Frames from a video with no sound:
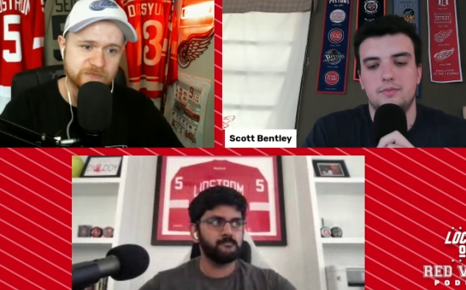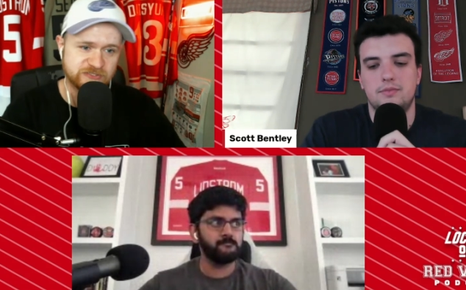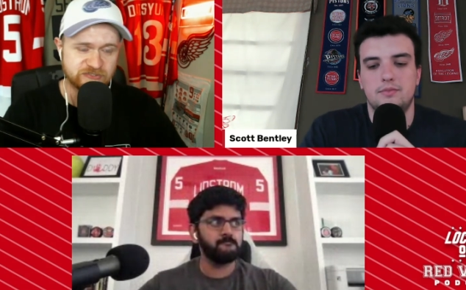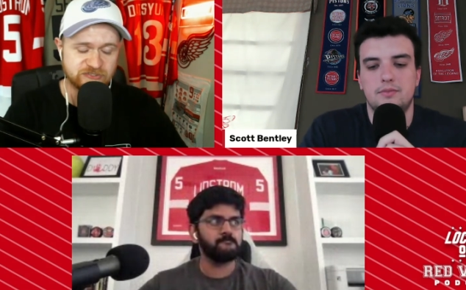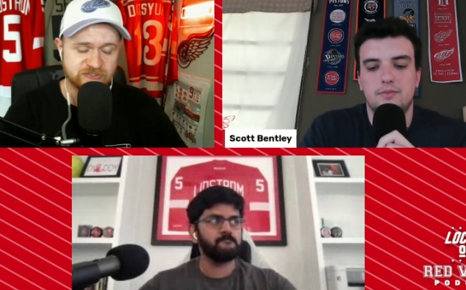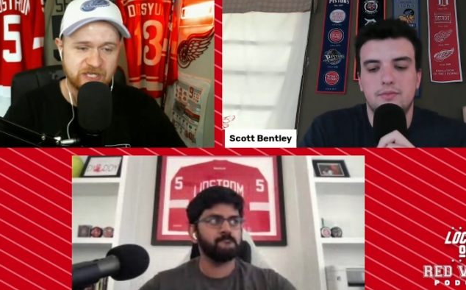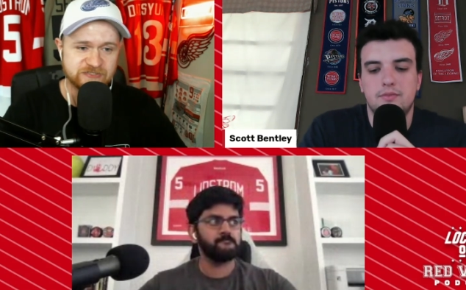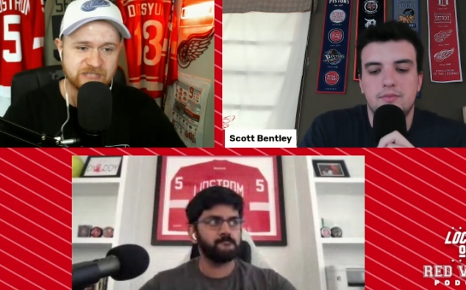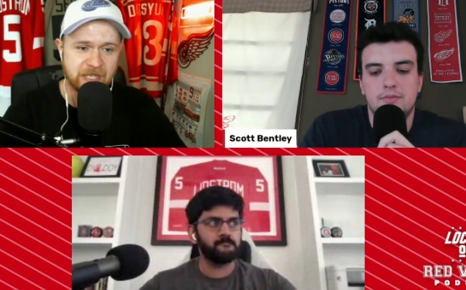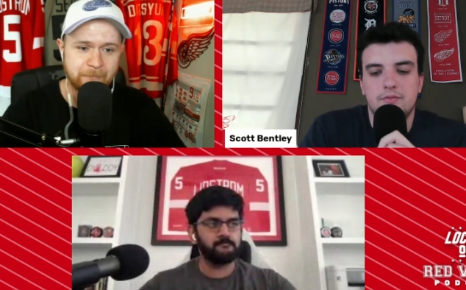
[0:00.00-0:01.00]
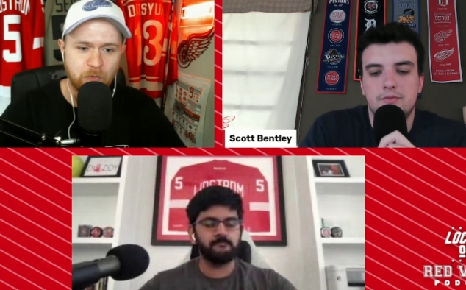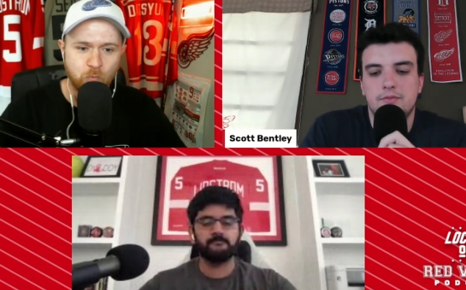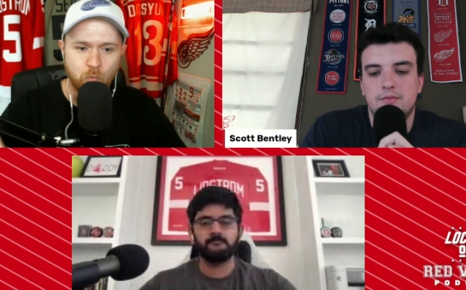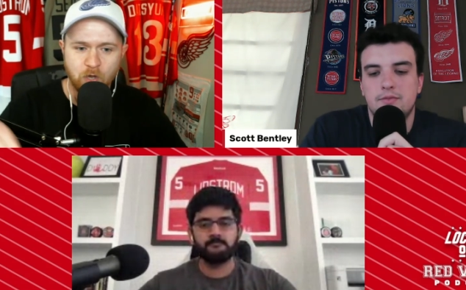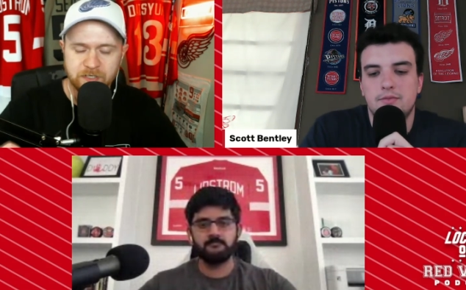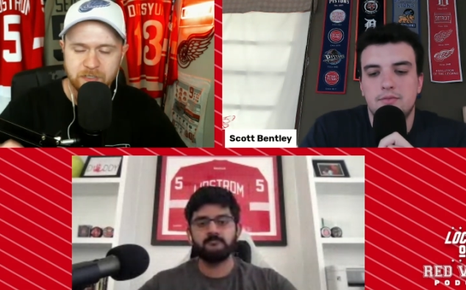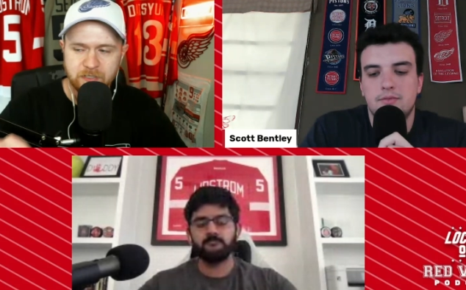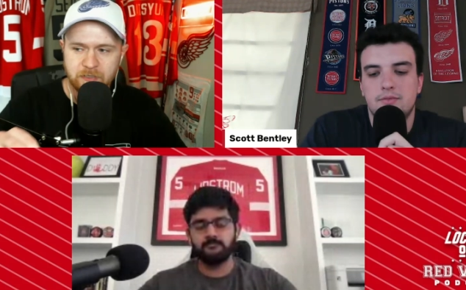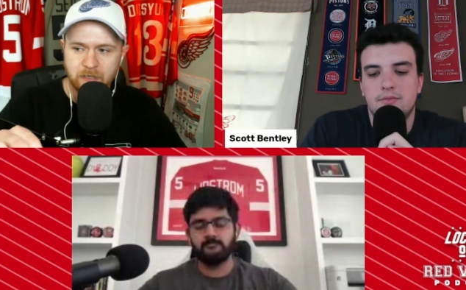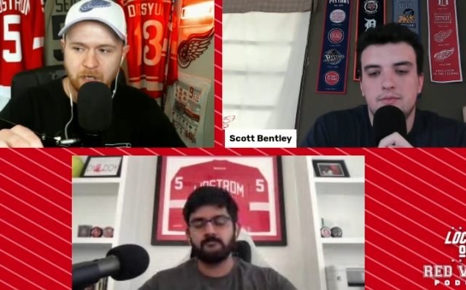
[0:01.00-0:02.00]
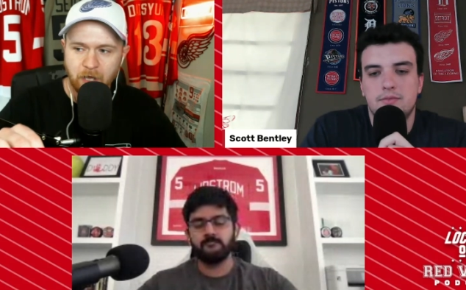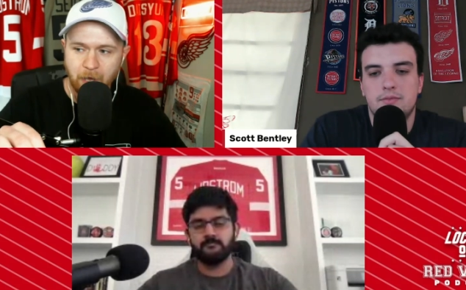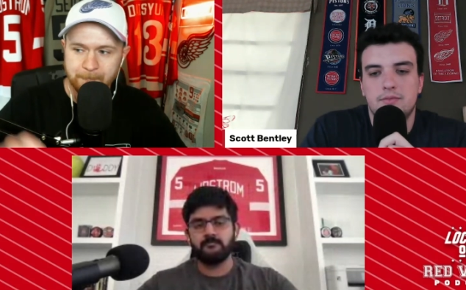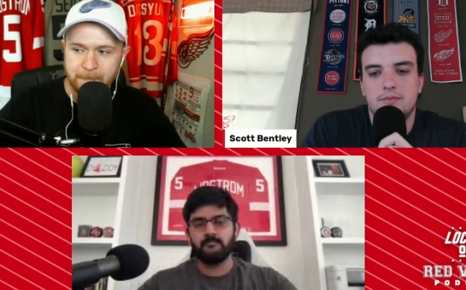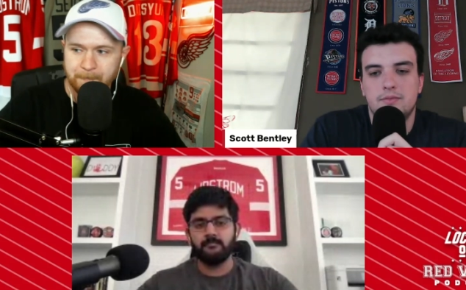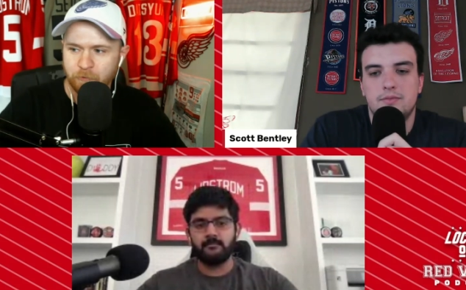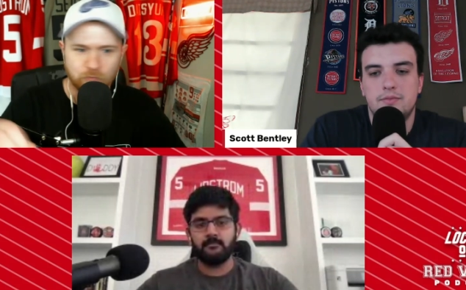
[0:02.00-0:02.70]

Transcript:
Speaker 1: was a success and by what um,